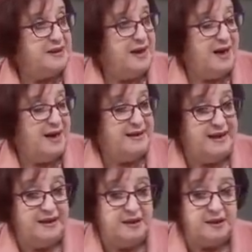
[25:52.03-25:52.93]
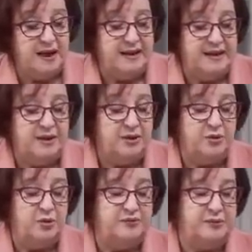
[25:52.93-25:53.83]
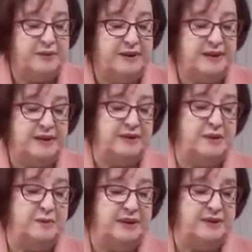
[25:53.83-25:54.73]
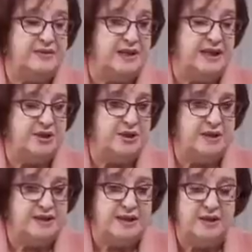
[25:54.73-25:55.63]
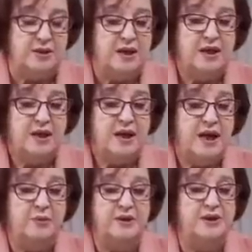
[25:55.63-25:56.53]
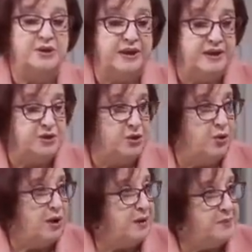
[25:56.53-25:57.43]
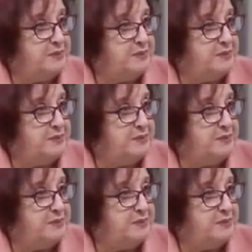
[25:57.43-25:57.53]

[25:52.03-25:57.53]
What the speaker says: and he could call for a meeting of the Committee of Selection and say, look, I want to change all our